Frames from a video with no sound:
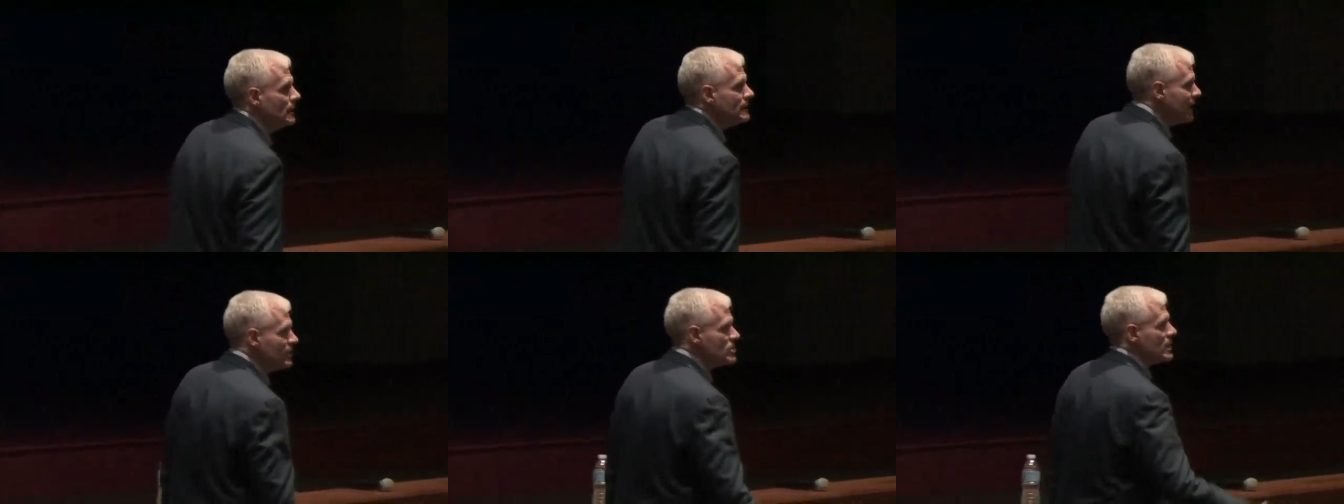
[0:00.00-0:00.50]

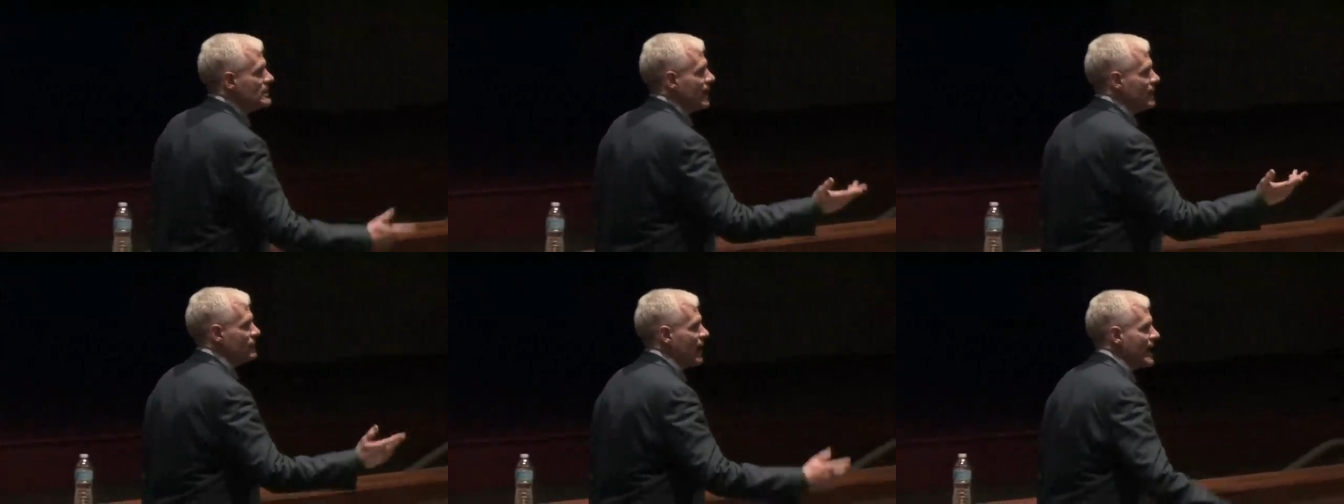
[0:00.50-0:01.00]
They can just
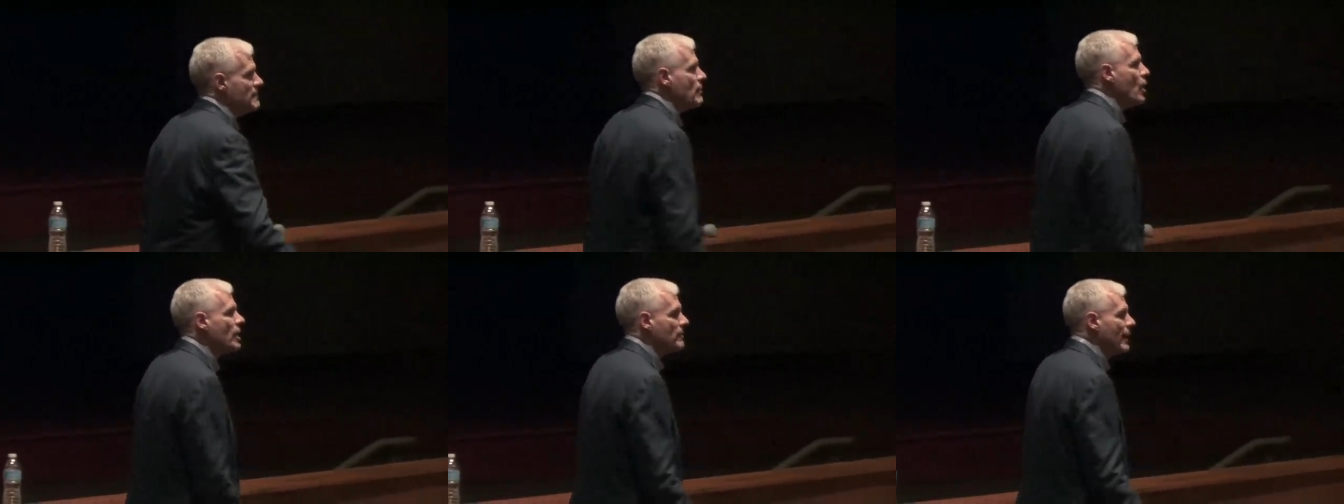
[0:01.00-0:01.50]
identify in
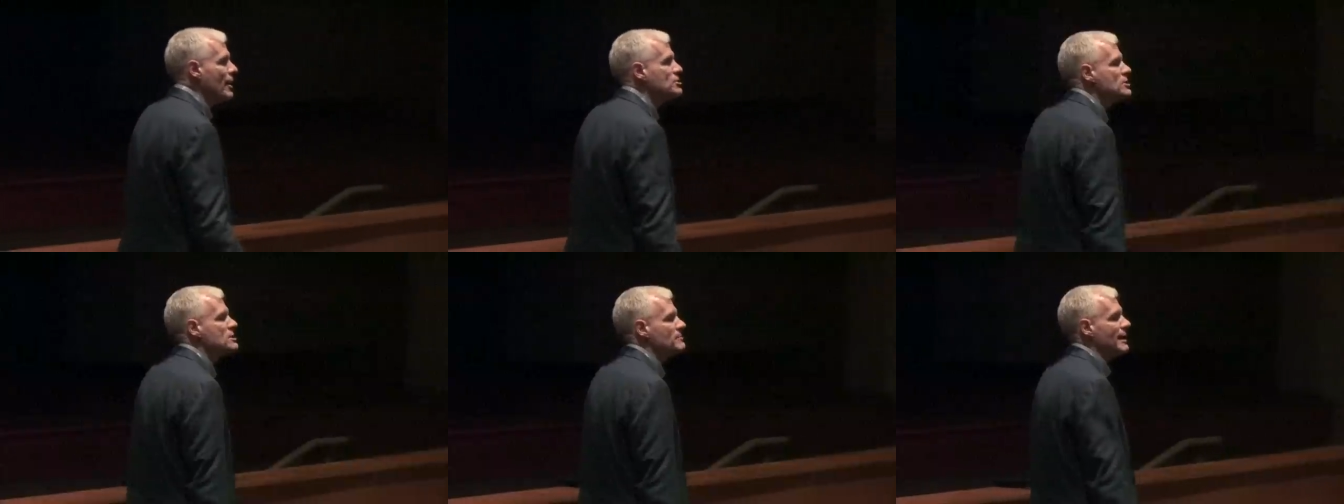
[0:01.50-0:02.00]

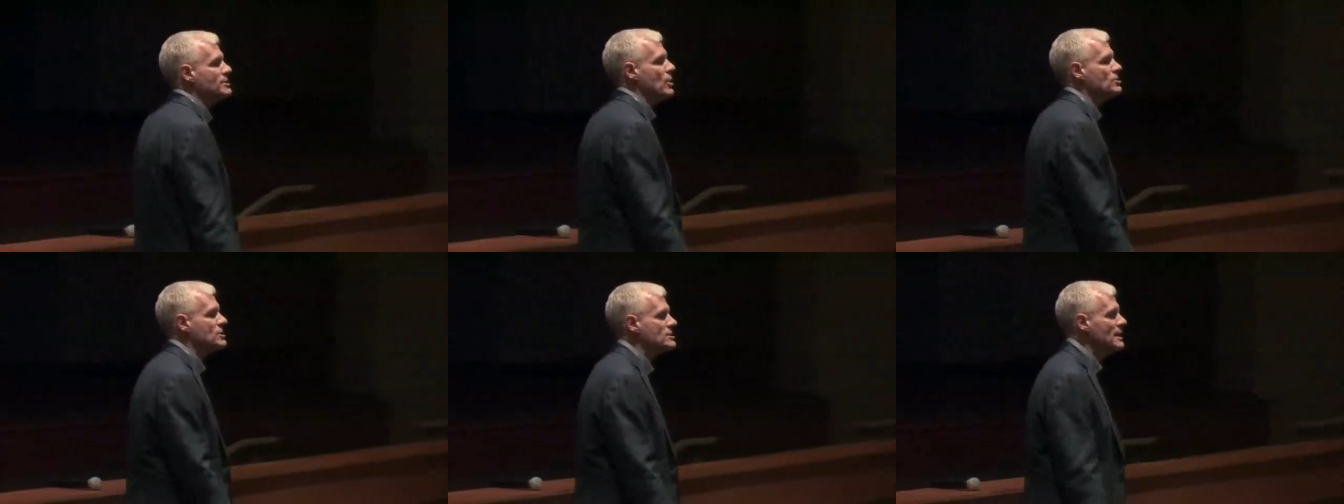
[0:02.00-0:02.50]
meiosis and
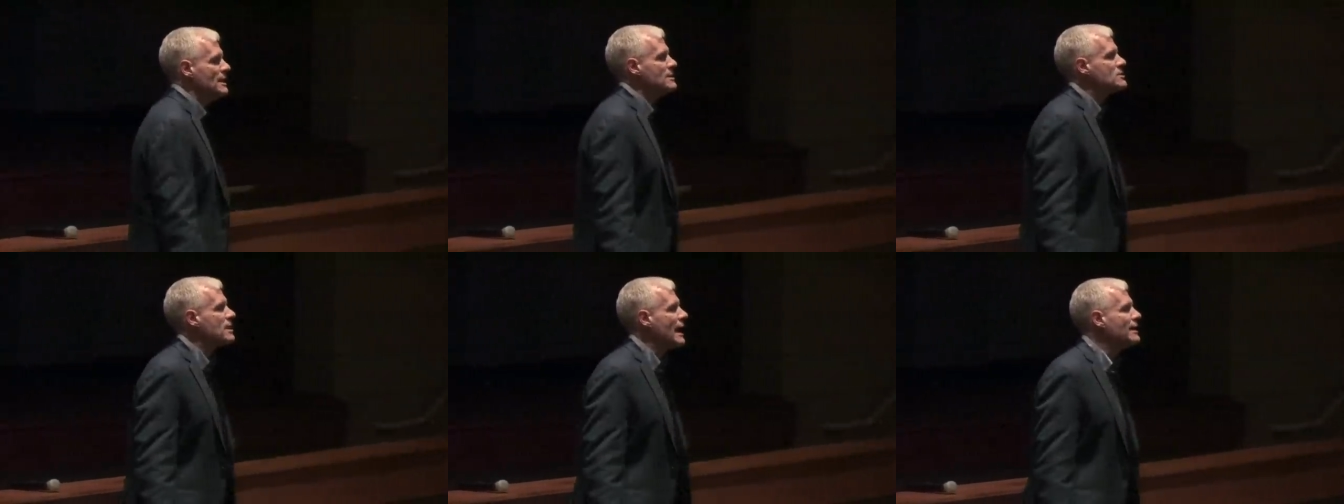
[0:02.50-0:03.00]
mitosis,
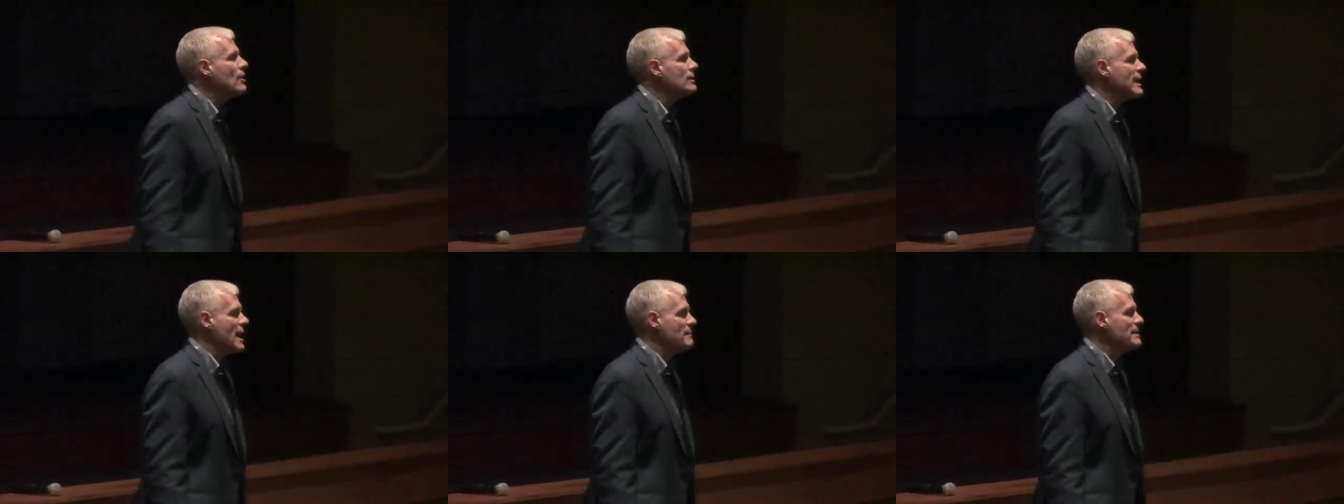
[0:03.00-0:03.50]

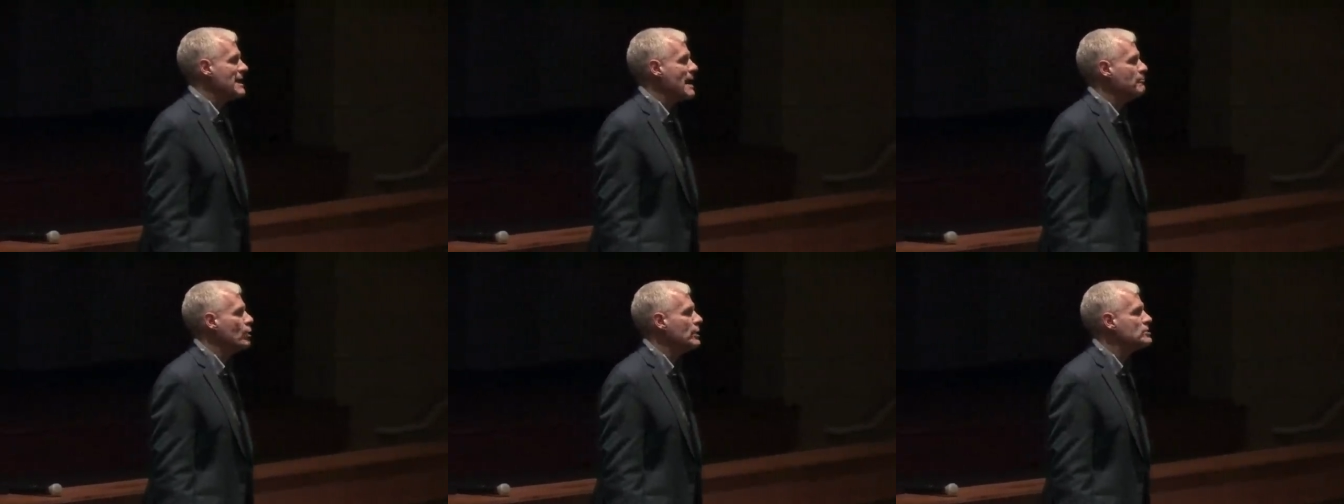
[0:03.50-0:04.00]
zygote, gamete,
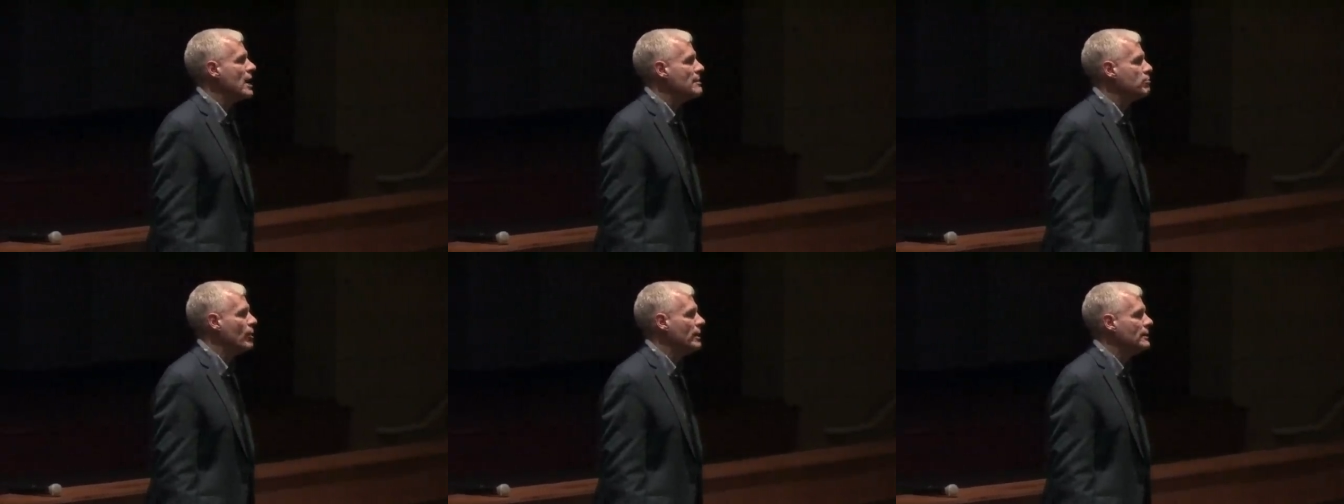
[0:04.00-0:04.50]
haploid,
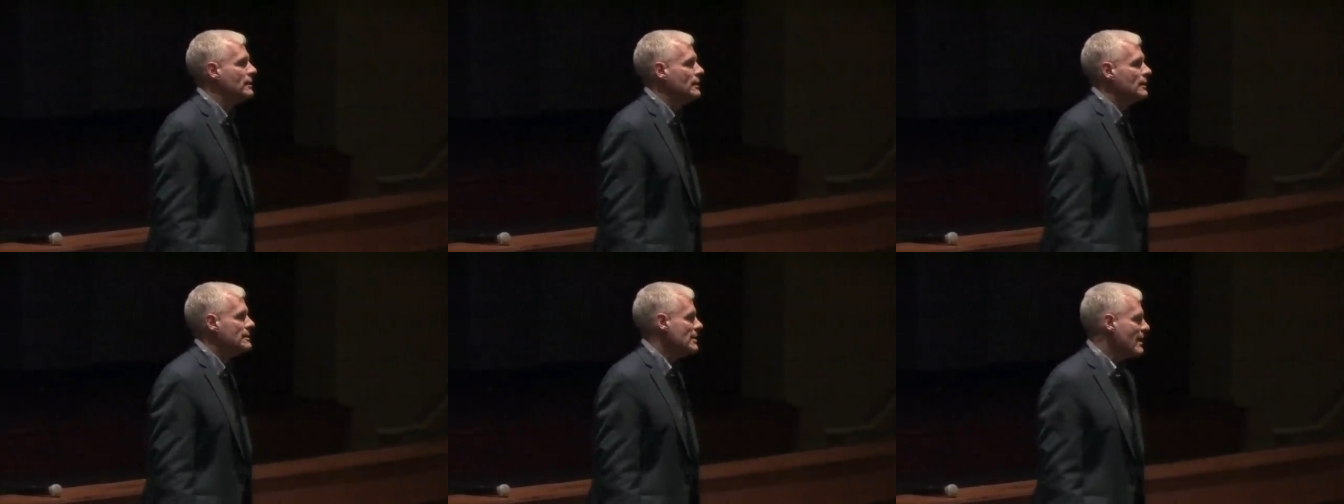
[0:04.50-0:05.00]
diploid.
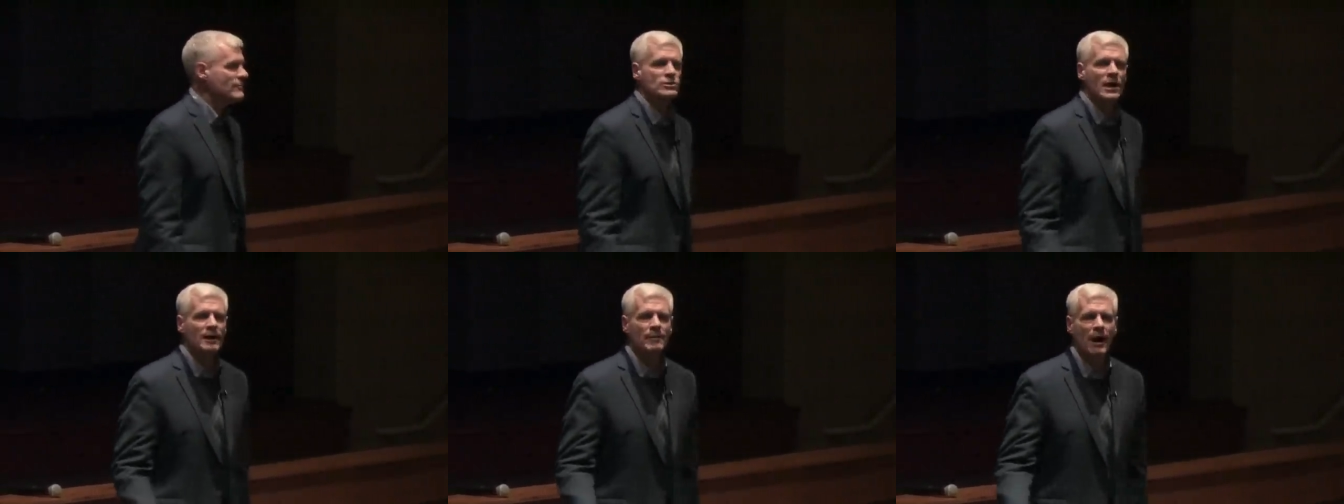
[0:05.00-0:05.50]
They don't have to
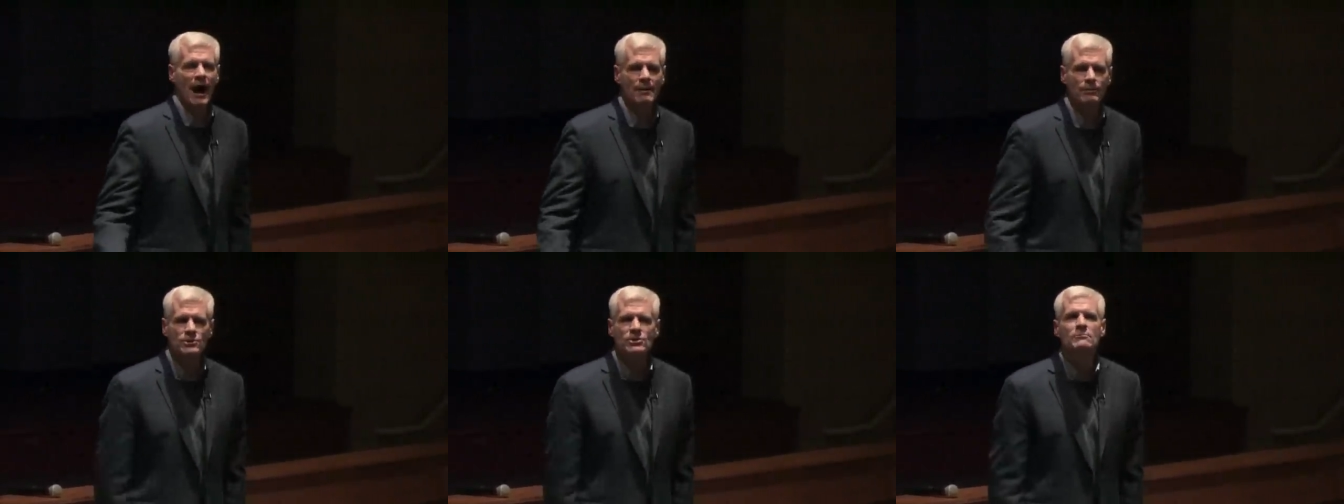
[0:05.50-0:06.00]
talk about
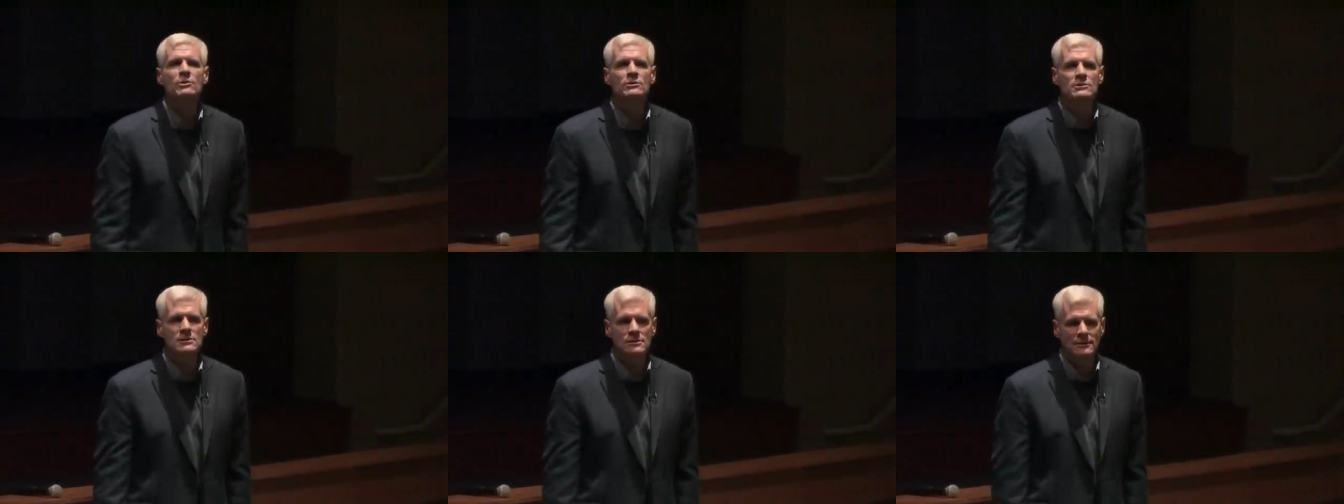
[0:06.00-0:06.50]
hybrids or
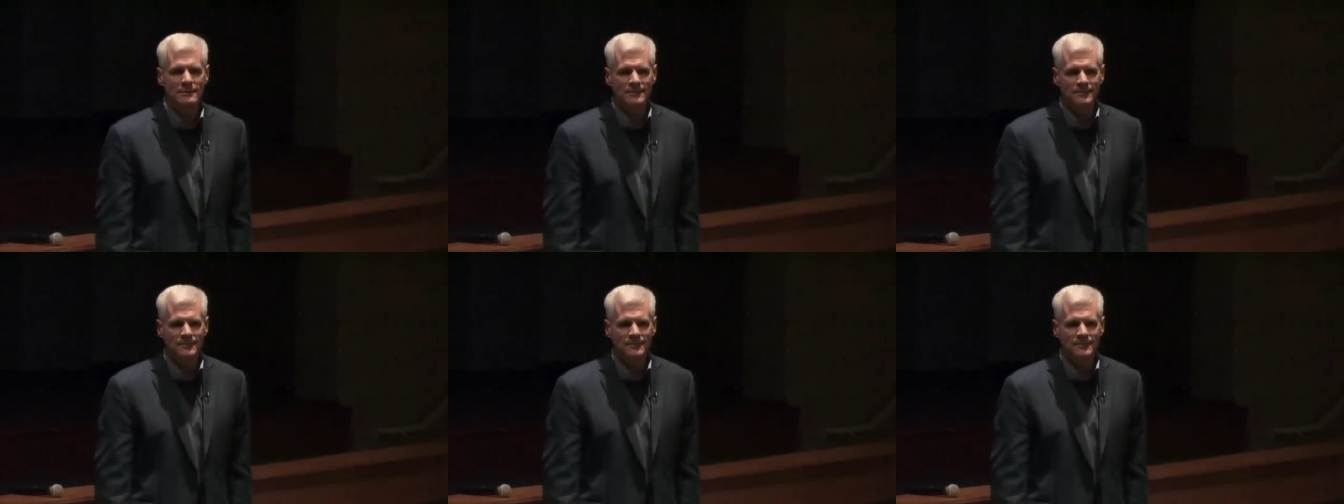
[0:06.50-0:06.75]
mutants.